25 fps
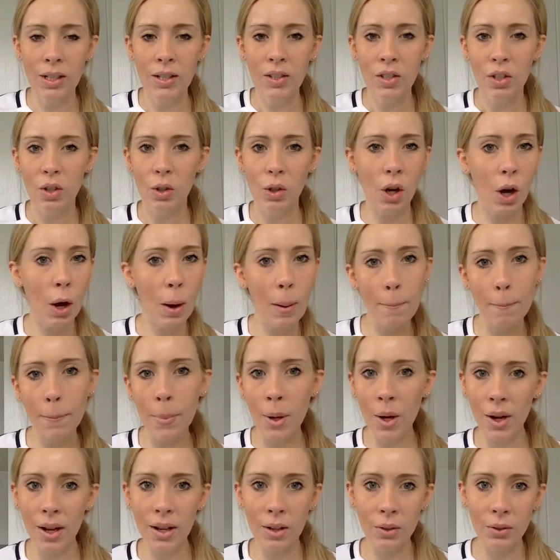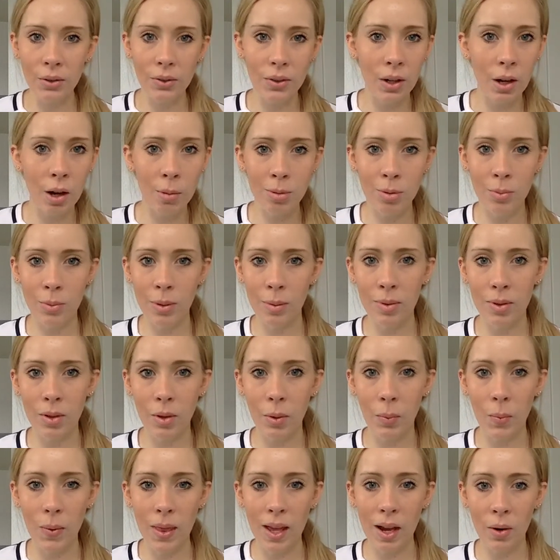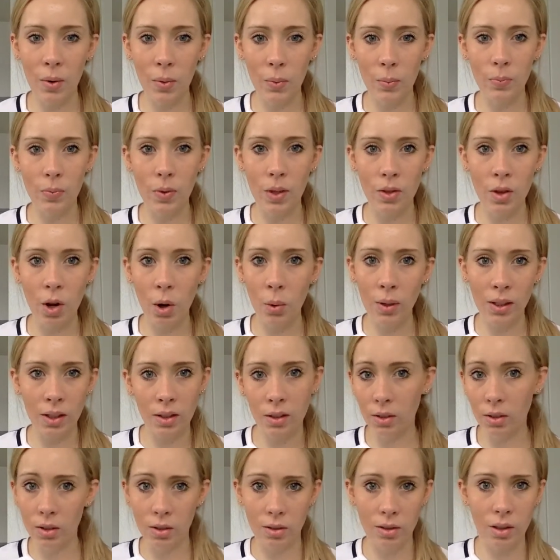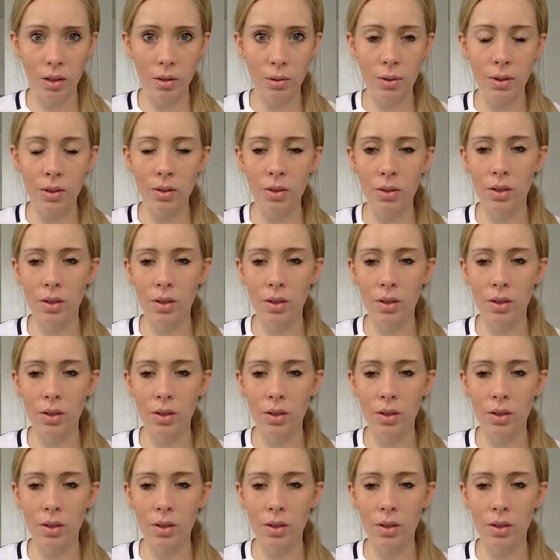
You can't buy off the Arbonne website without knowing a consultant.